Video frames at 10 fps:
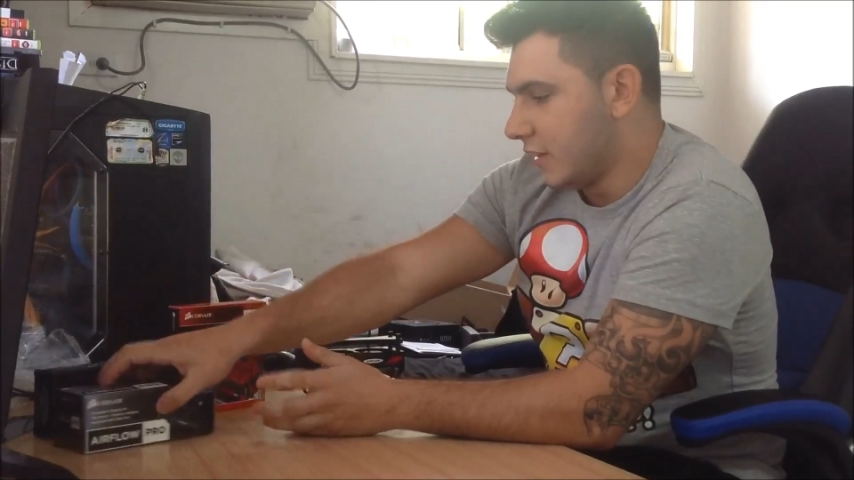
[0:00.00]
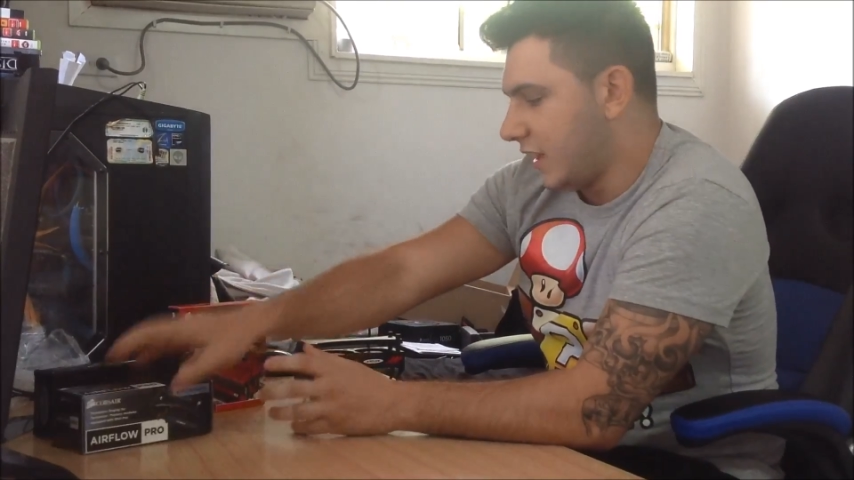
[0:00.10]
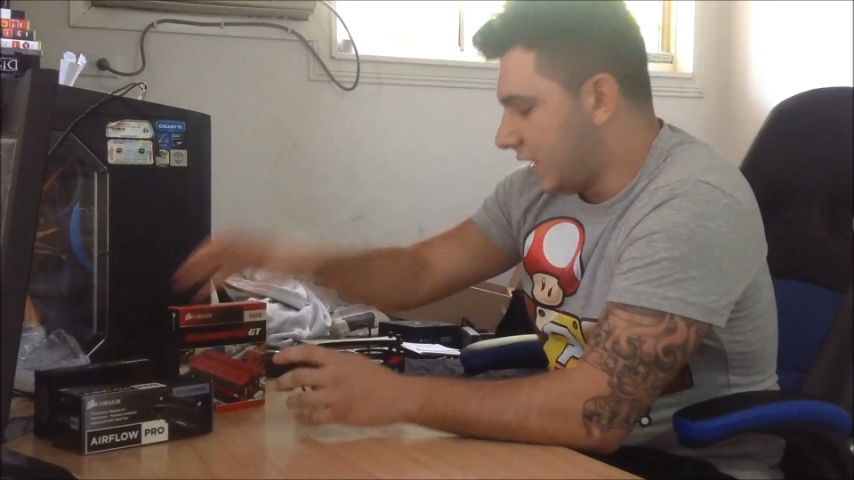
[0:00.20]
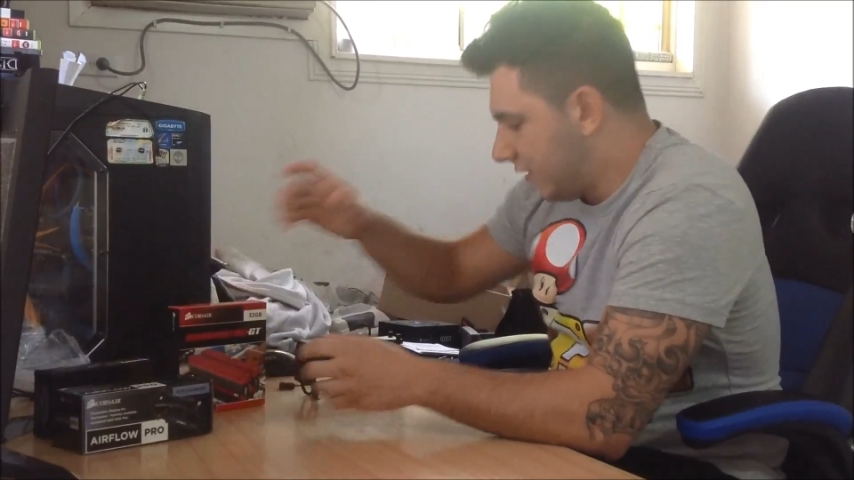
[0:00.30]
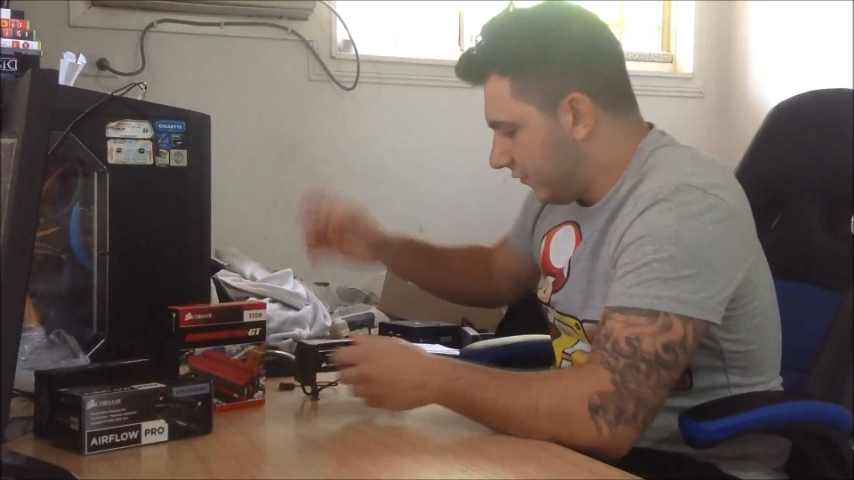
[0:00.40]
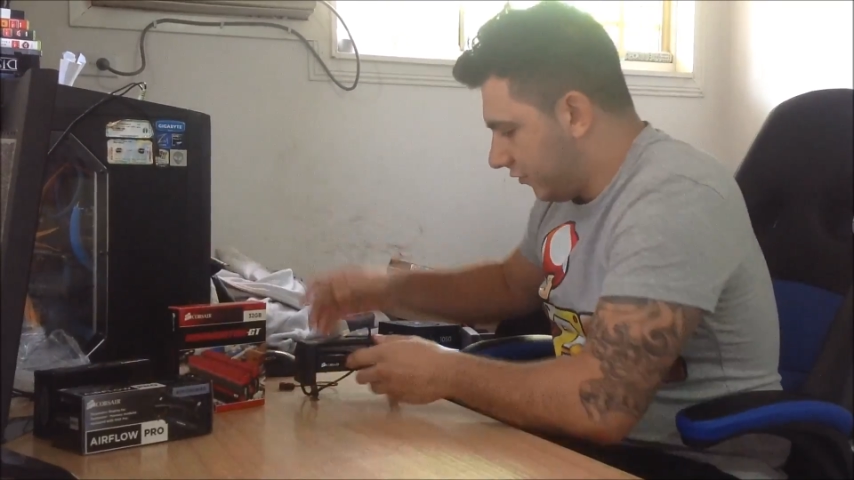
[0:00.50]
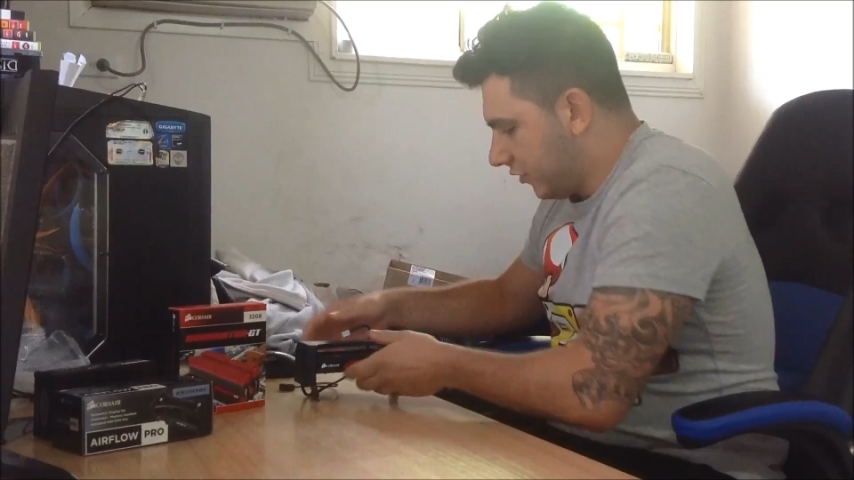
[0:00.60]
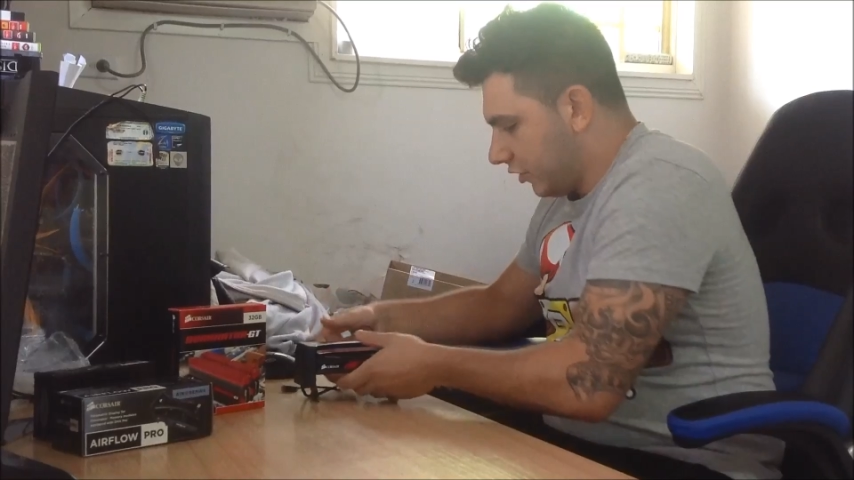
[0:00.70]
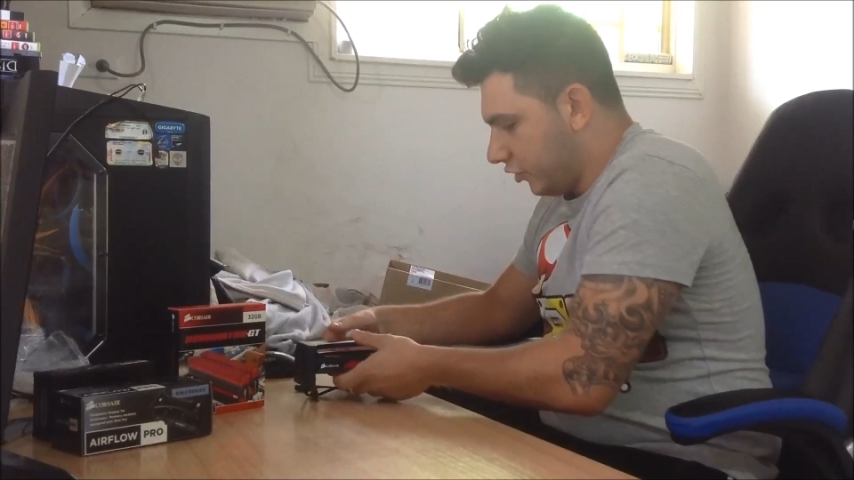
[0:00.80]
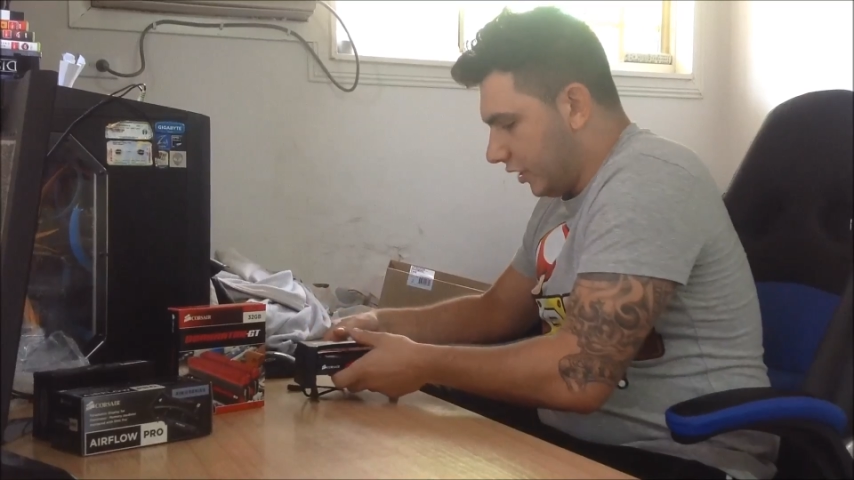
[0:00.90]
and
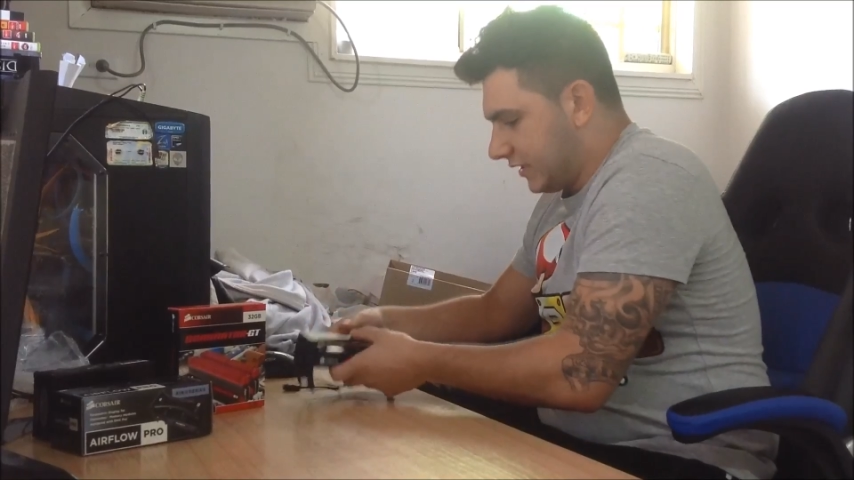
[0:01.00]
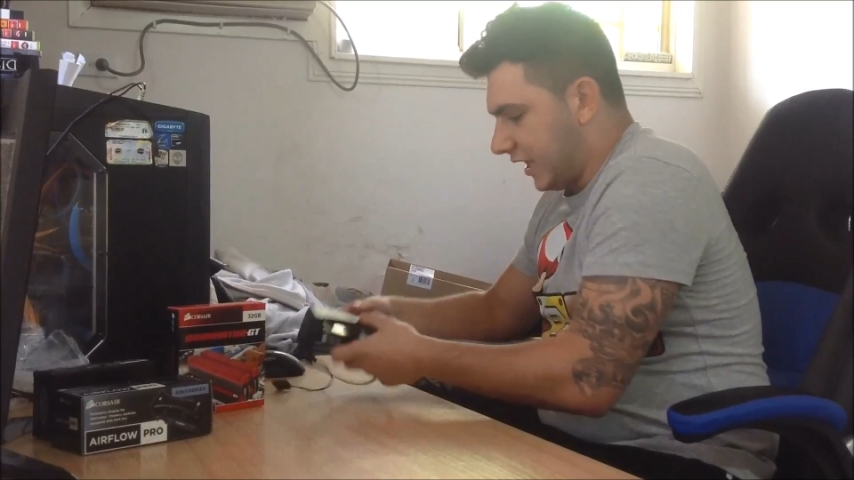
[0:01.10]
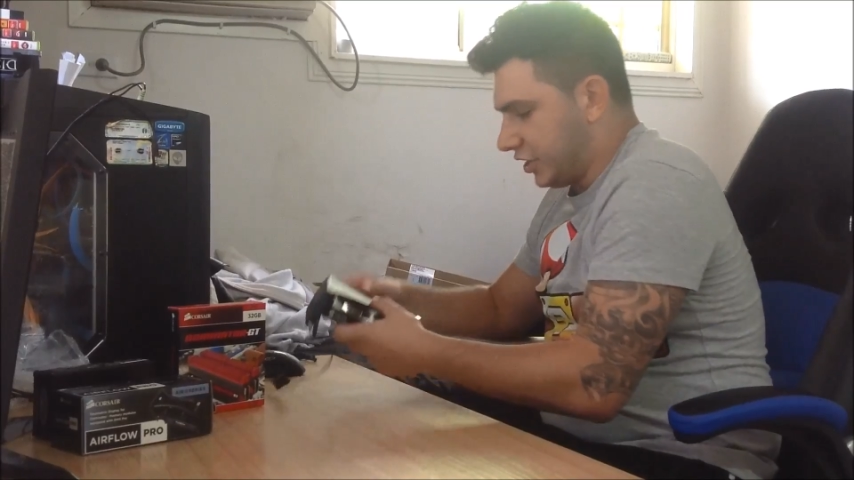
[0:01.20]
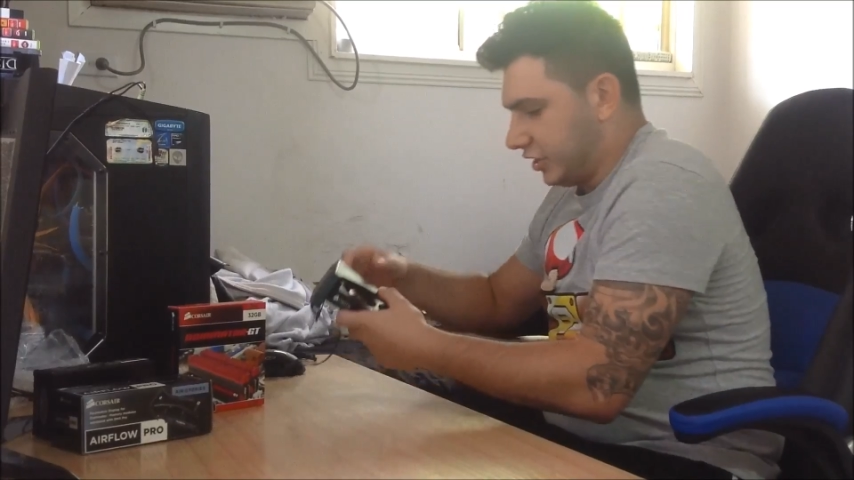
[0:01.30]
you attach